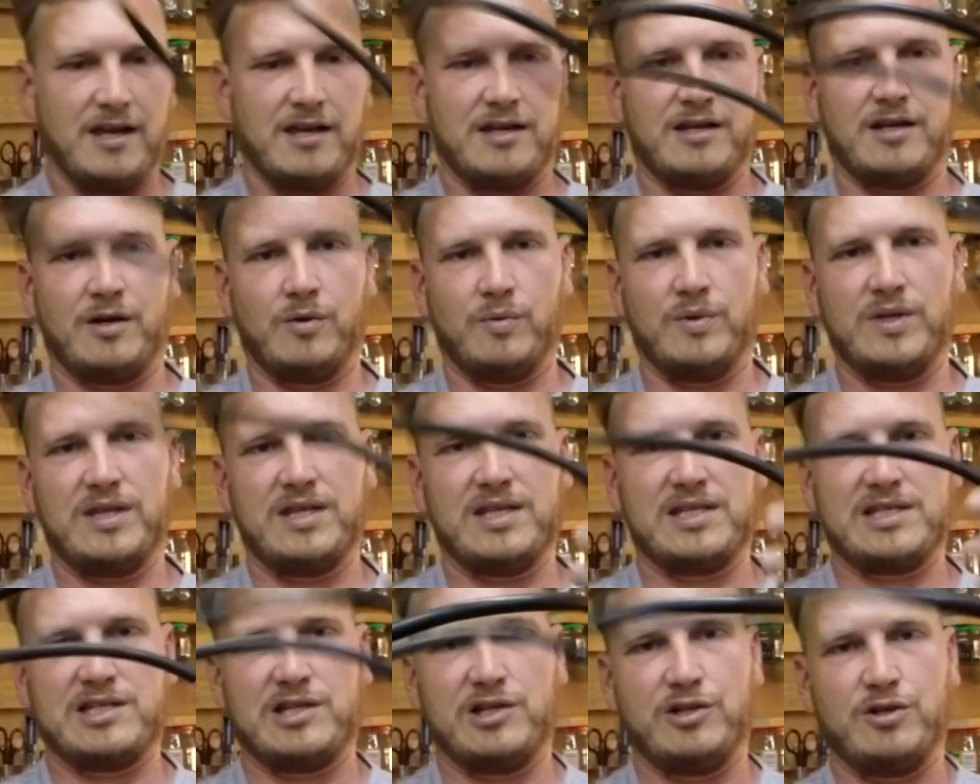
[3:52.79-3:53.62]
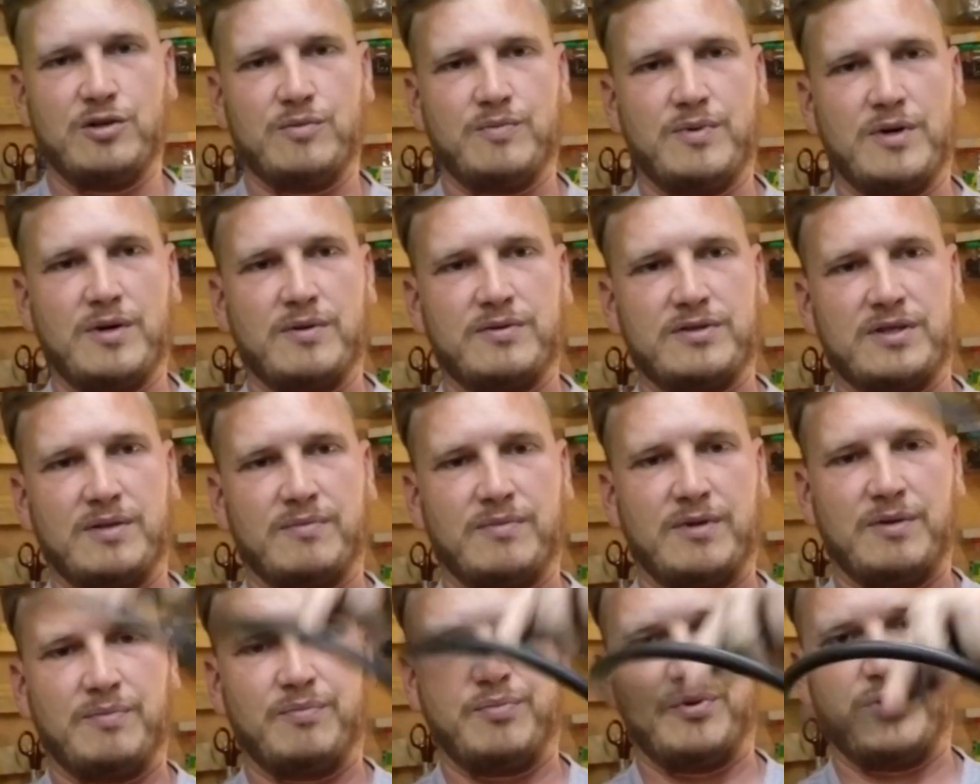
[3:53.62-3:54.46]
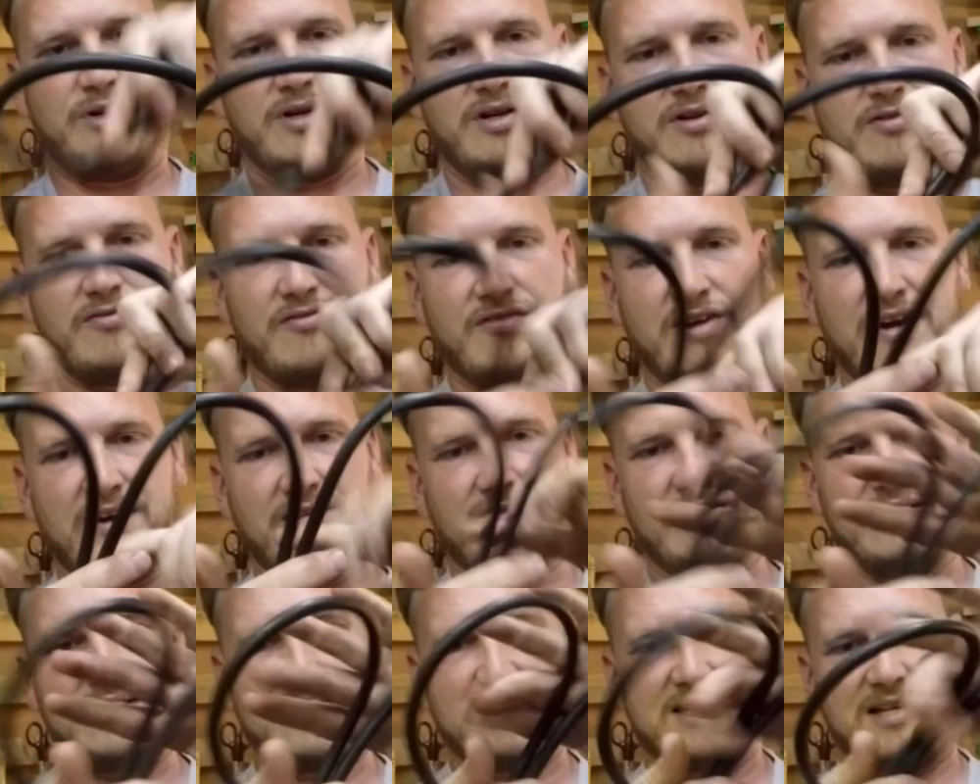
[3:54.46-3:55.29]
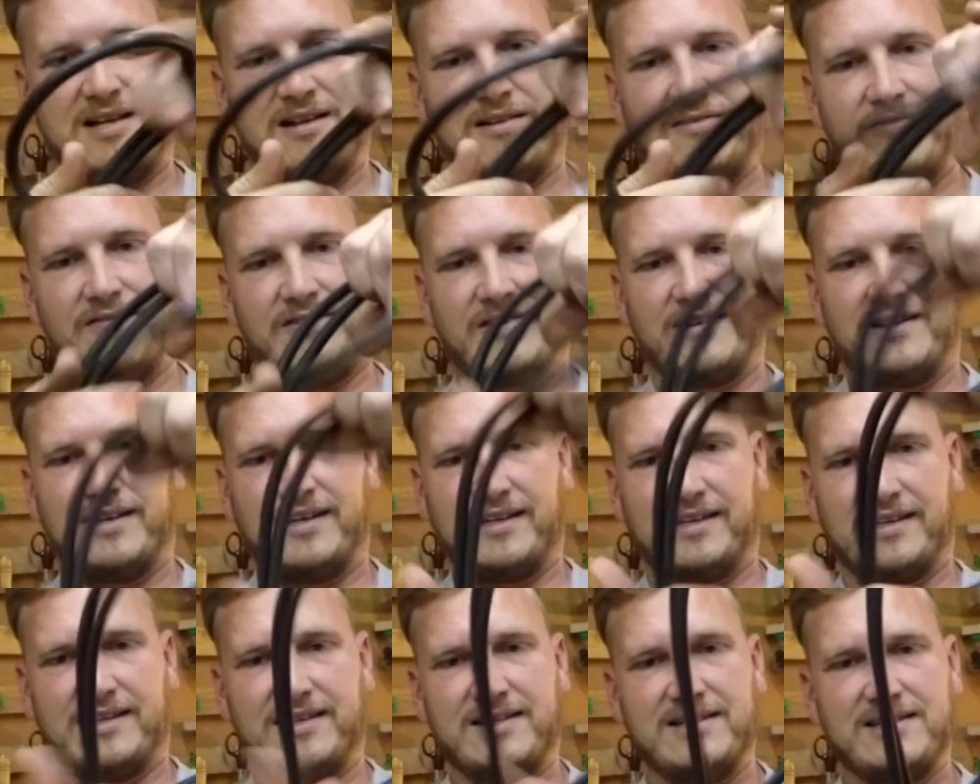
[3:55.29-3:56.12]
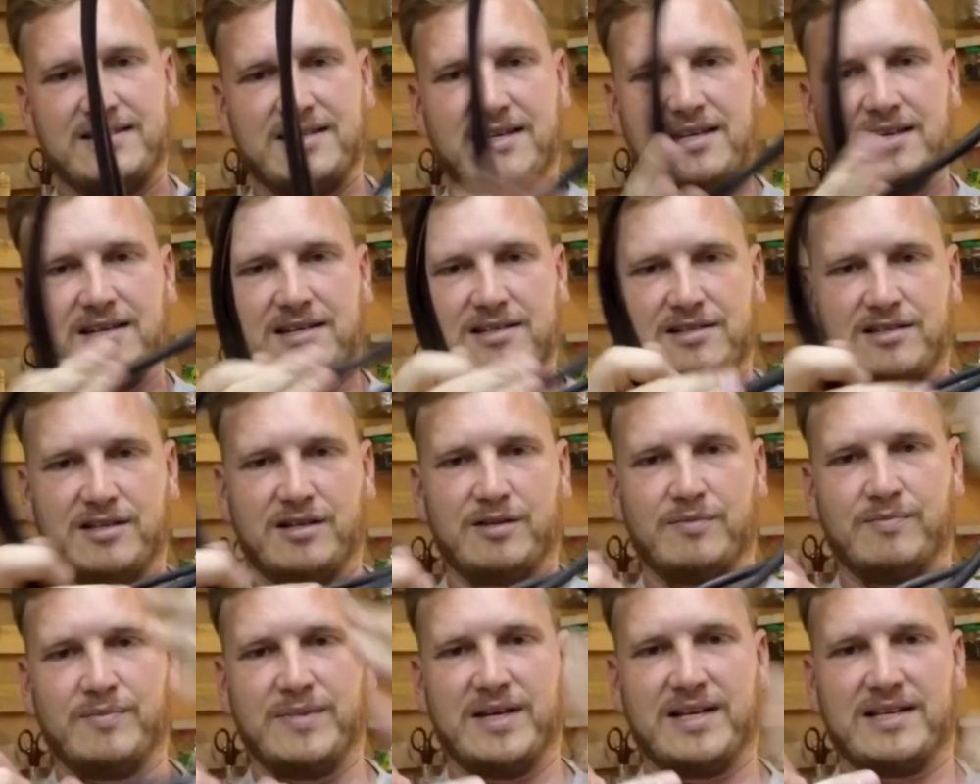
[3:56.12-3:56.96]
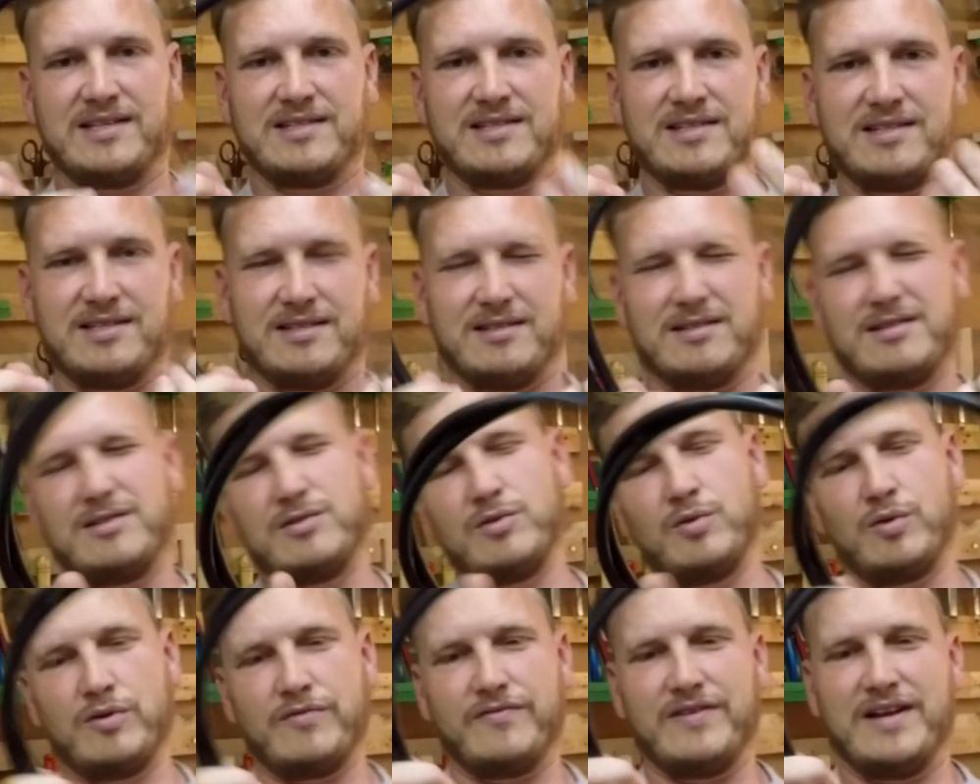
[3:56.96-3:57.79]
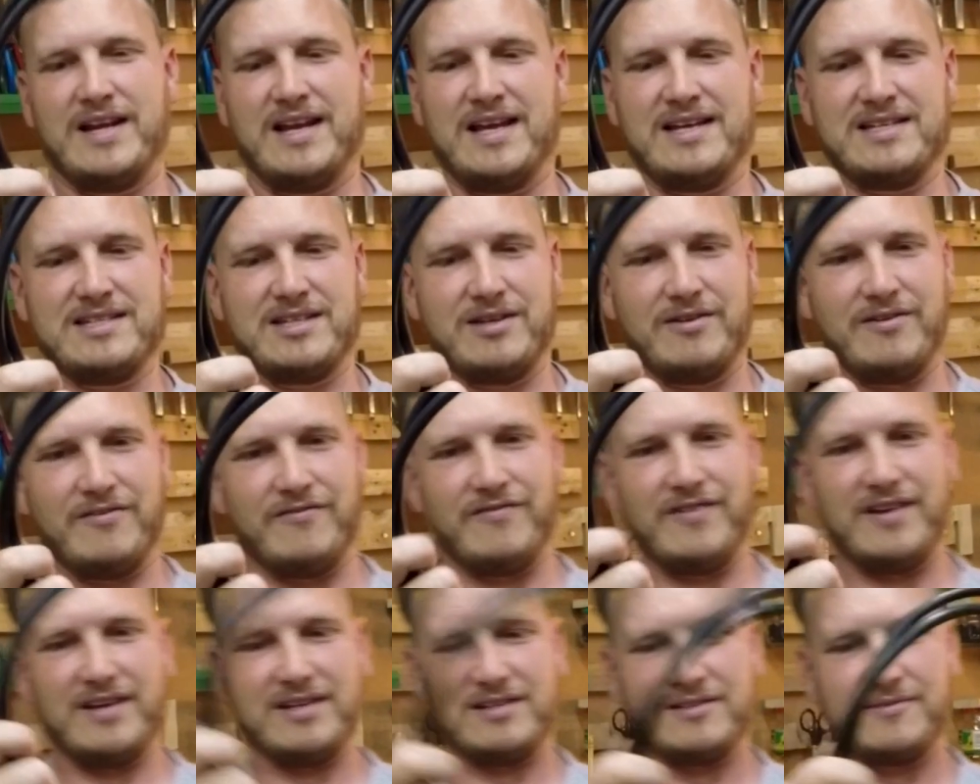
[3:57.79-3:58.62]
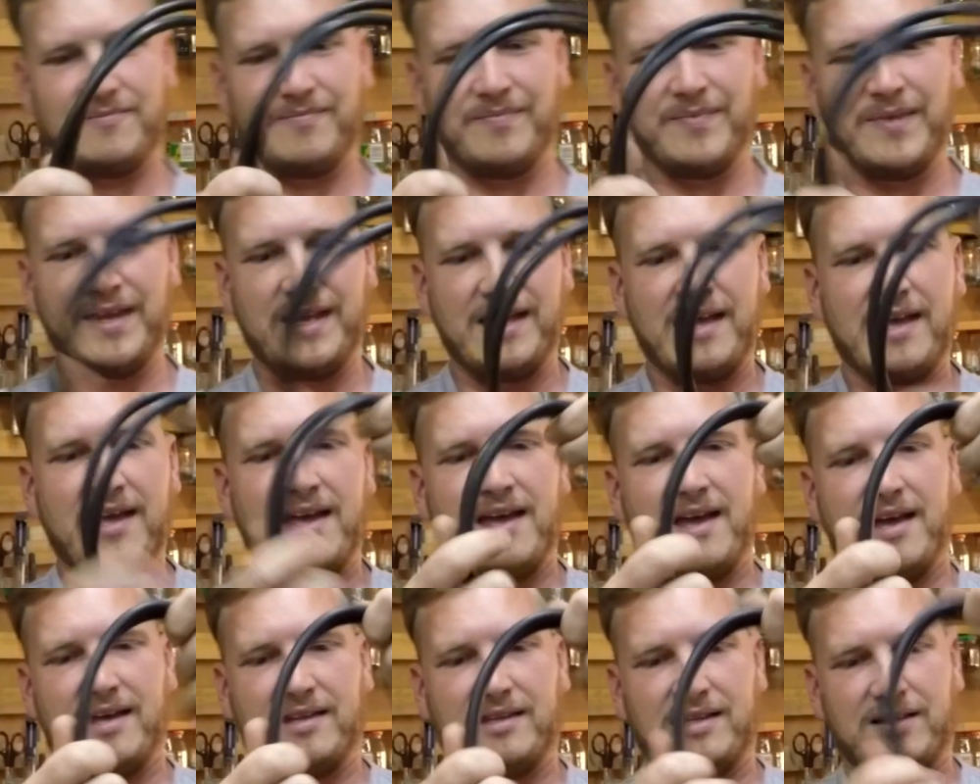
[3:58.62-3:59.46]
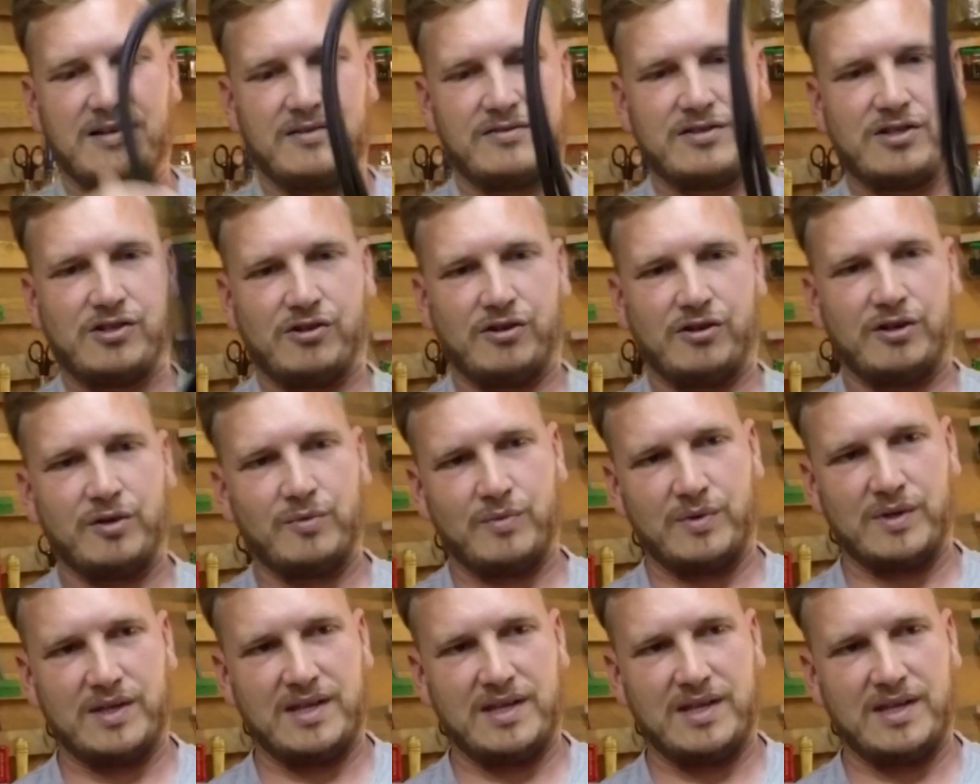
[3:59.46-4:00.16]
Now with this loop, simply put it around itself like this, so it makes a sort of a lasso effect, and then starting with